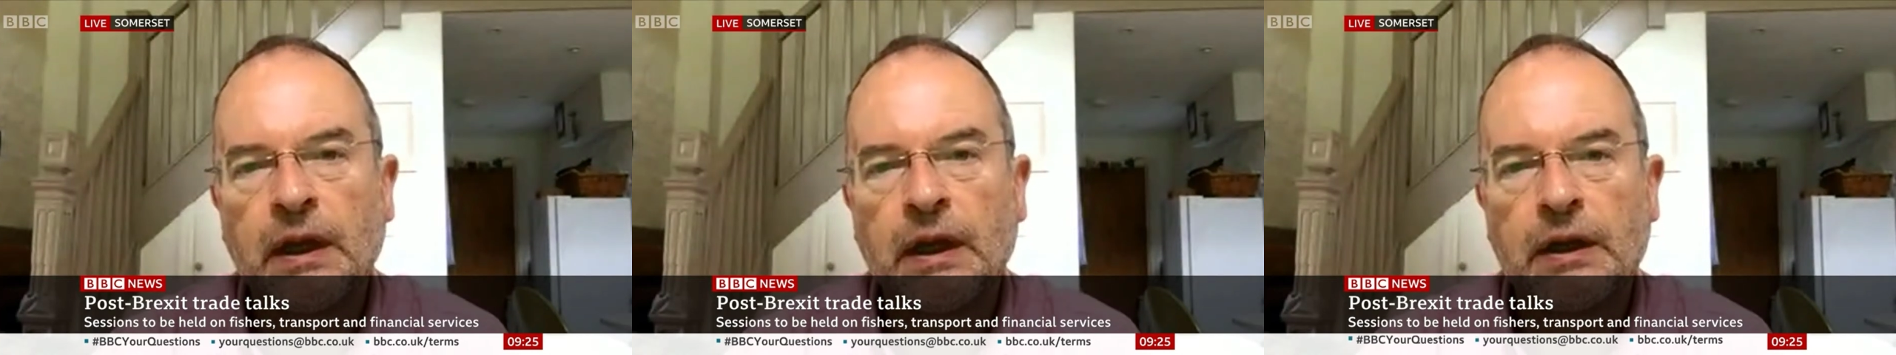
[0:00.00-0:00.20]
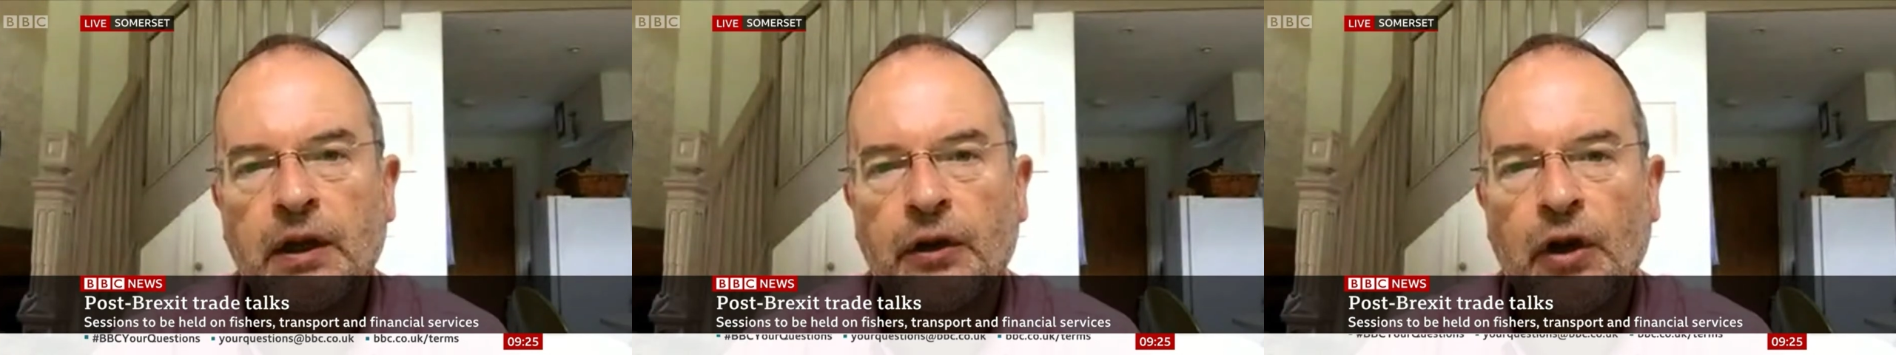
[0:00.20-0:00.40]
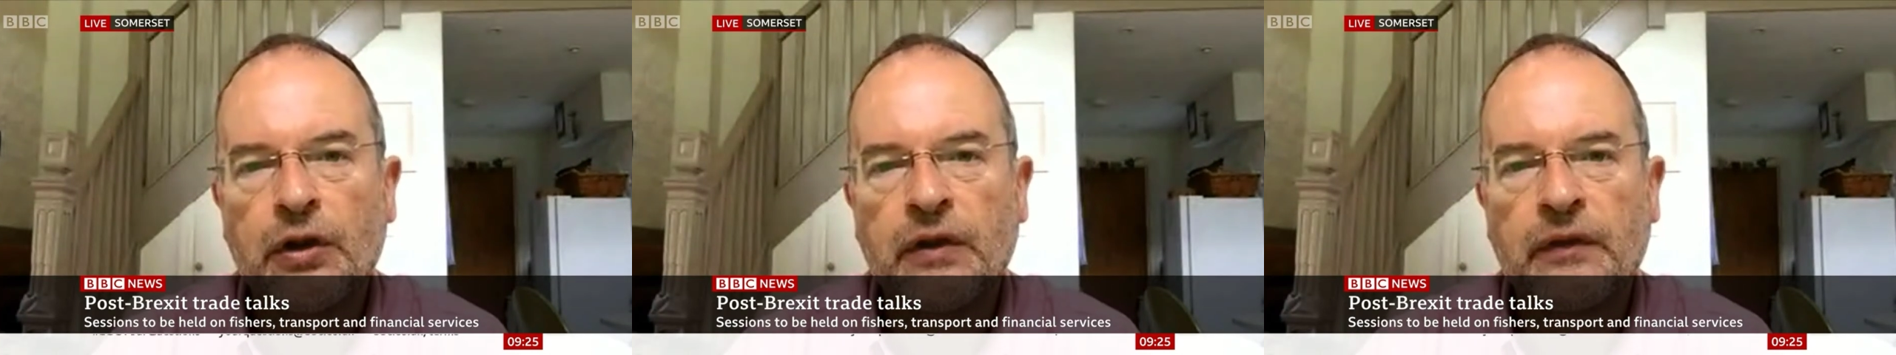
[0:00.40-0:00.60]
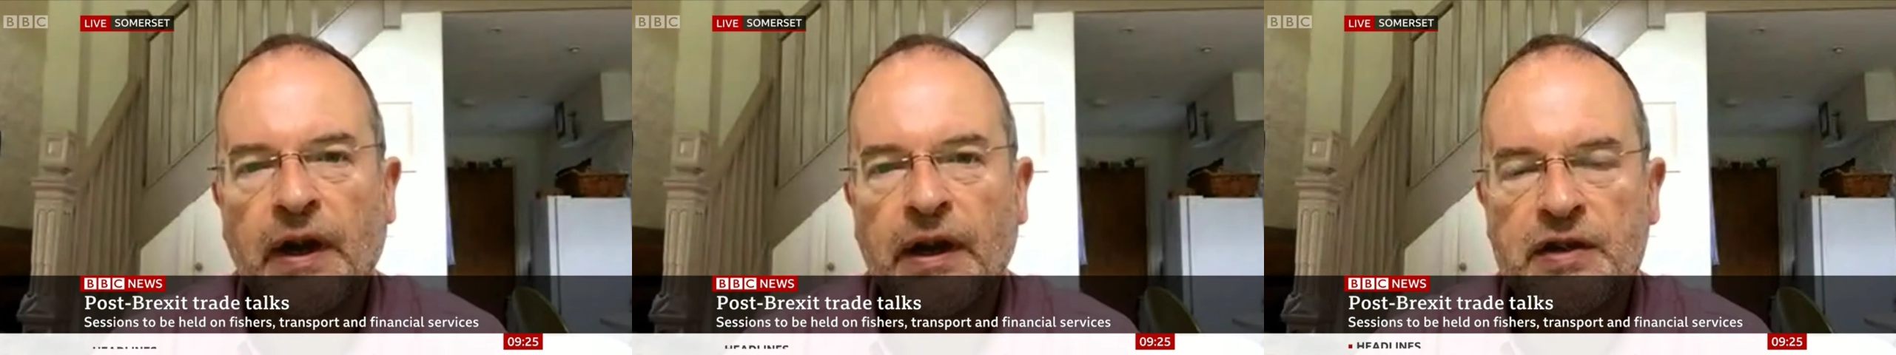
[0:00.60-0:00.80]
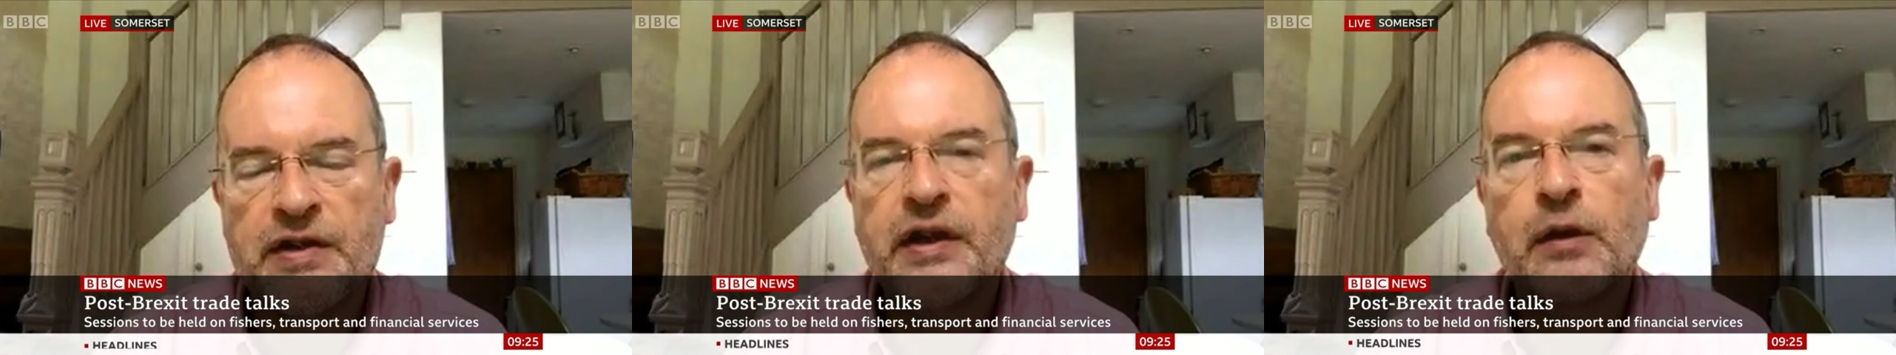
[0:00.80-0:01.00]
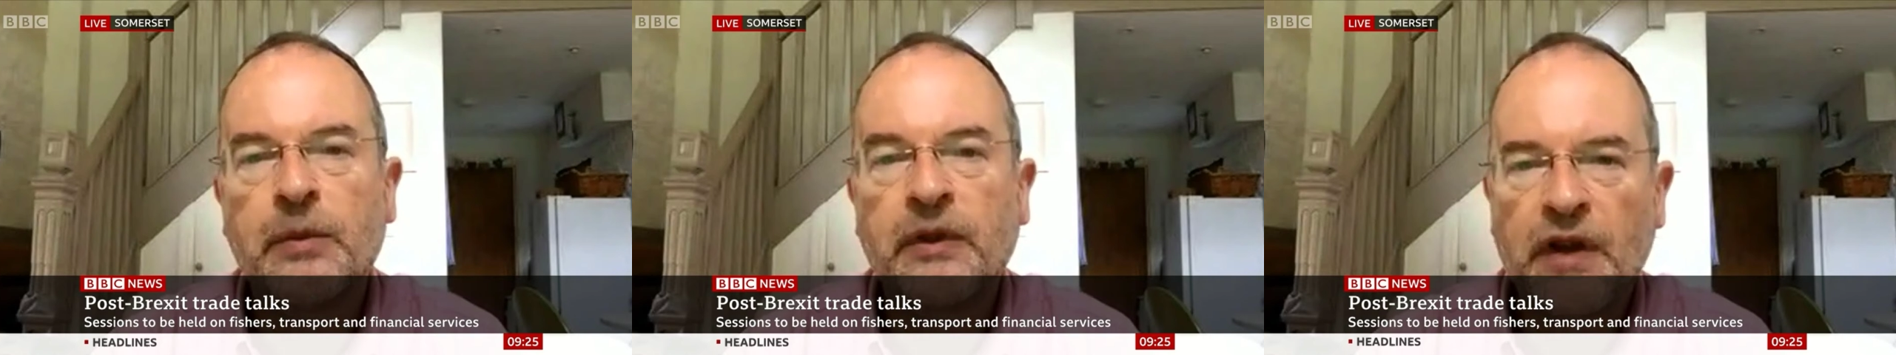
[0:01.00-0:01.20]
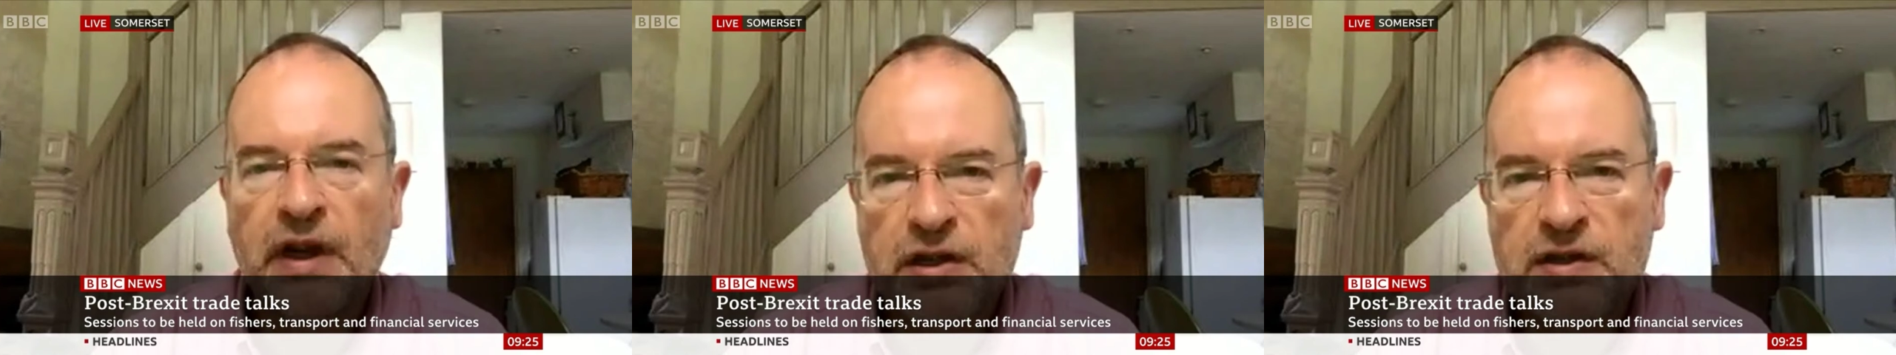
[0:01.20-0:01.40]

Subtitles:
coronavirus are going to be very